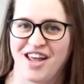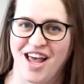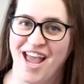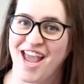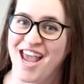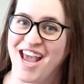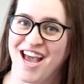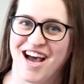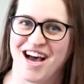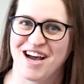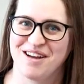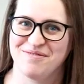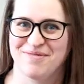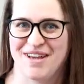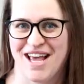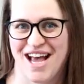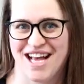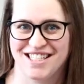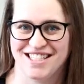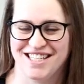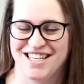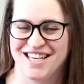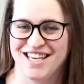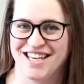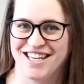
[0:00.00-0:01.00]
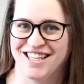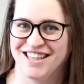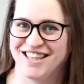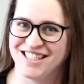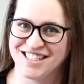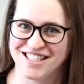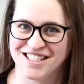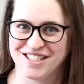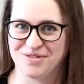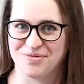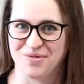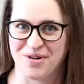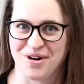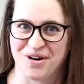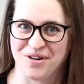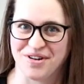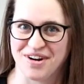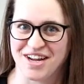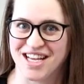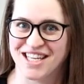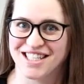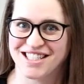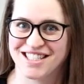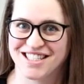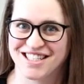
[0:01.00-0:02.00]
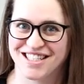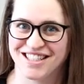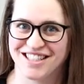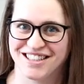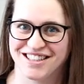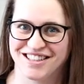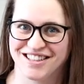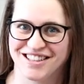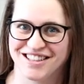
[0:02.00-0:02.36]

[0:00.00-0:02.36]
Hey, I'm Cassie, and this is Rideau Knits.